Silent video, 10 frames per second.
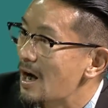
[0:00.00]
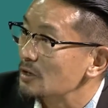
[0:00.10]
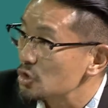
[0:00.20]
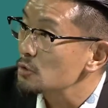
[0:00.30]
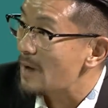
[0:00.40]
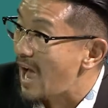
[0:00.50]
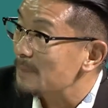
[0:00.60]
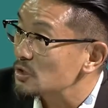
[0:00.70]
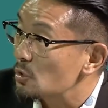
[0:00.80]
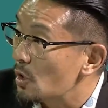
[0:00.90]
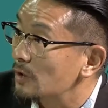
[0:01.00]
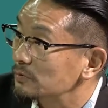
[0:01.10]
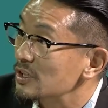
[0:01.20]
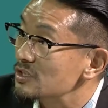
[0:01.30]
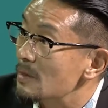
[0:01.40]
super apps or
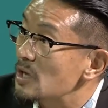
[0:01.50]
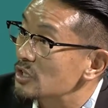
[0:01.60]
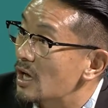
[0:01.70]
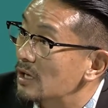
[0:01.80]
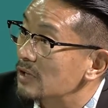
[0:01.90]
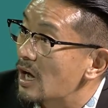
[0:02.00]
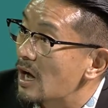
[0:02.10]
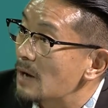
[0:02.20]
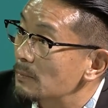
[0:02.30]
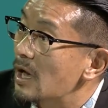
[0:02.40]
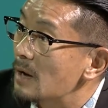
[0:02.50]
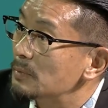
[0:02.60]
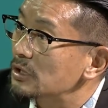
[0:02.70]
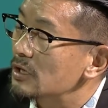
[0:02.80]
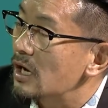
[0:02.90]
some other
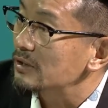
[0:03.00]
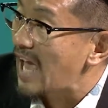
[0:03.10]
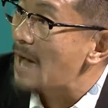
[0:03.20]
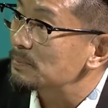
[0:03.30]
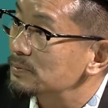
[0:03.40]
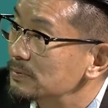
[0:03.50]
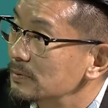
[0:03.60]
big app